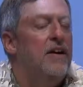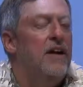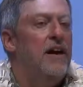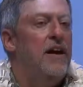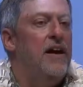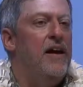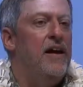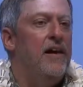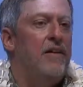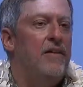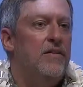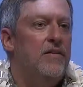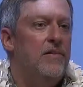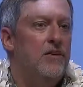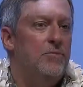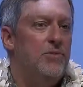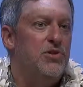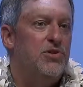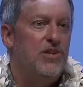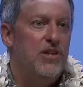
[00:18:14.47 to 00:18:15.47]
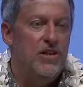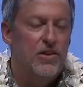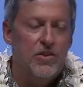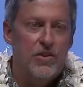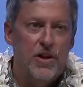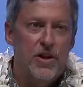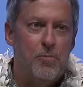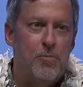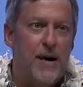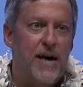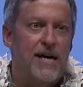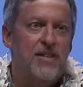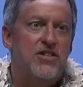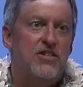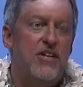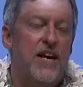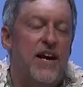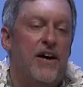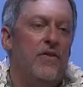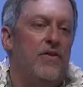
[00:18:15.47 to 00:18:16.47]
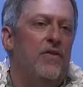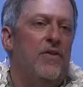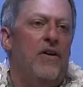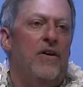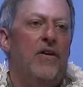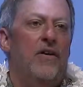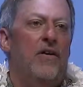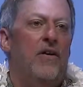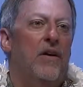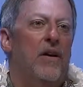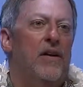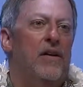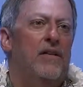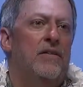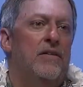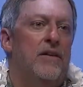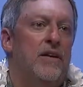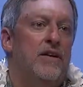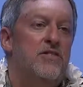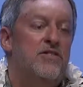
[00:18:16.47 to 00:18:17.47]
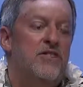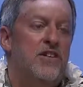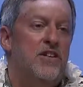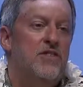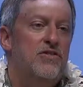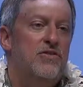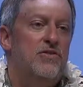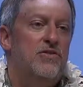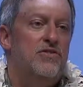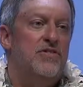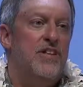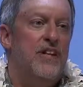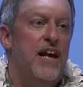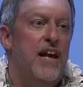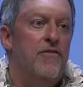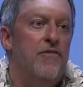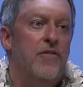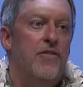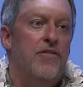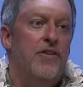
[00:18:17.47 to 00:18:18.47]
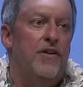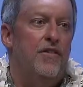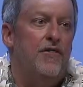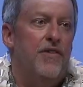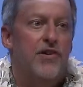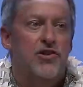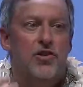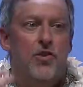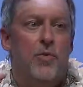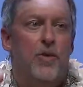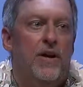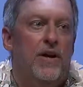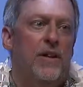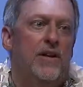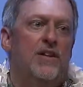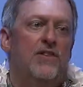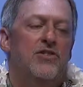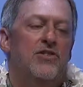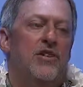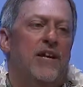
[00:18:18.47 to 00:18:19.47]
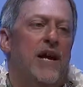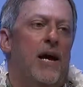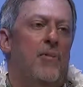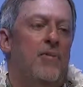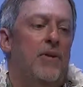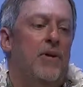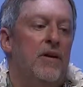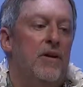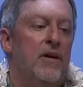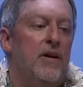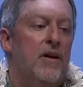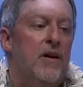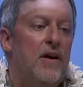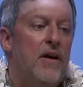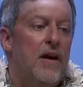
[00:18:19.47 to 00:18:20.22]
and machine learning bots out there and sensors and everything, facial recognition happening,